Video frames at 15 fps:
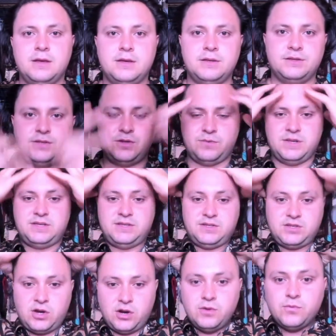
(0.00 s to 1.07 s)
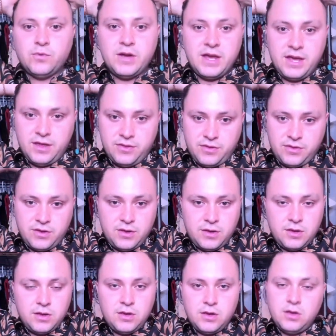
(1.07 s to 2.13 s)
So we start with
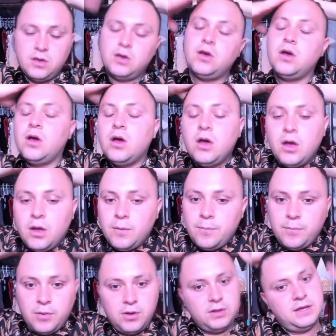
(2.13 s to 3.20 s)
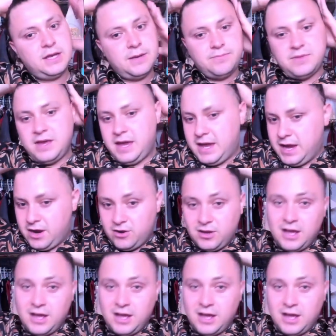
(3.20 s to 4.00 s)
pulling up the hair.